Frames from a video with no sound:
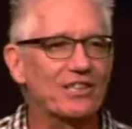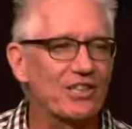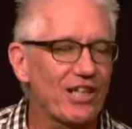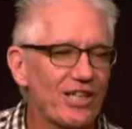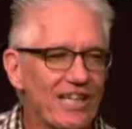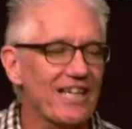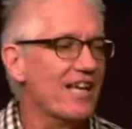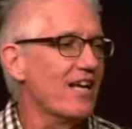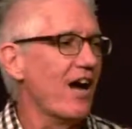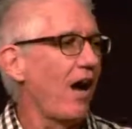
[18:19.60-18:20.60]
Sunday,
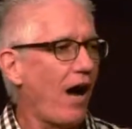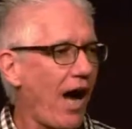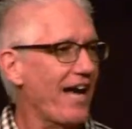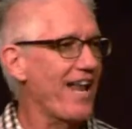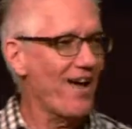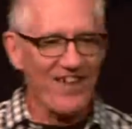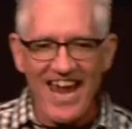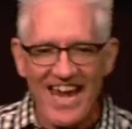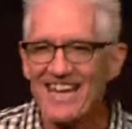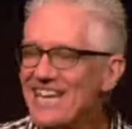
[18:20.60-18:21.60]
I'd have
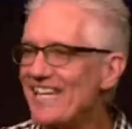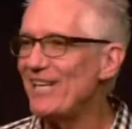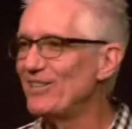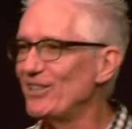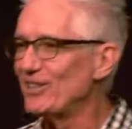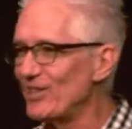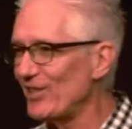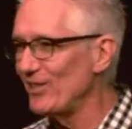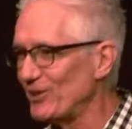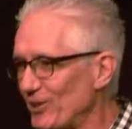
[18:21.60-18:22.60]
80 kids in
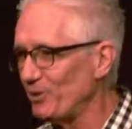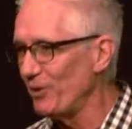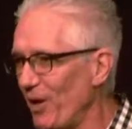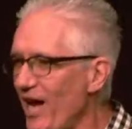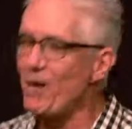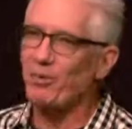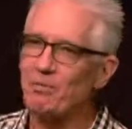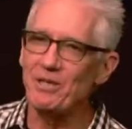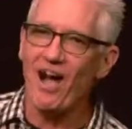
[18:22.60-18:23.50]
Sunday school. It would be